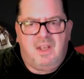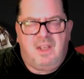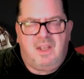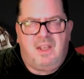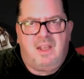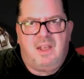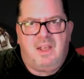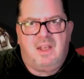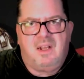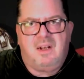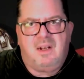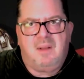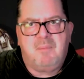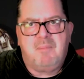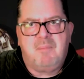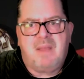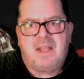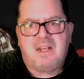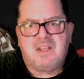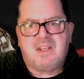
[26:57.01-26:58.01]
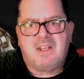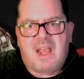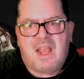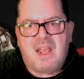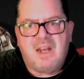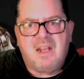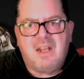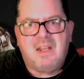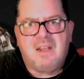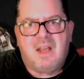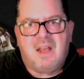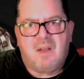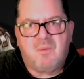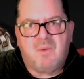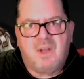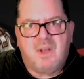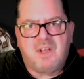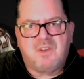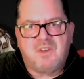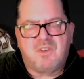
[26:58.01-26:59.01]
in maintaining that
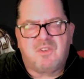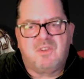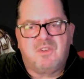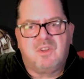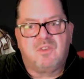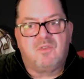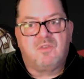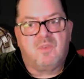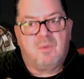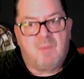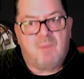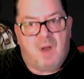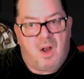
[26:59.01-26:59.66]
righteousness from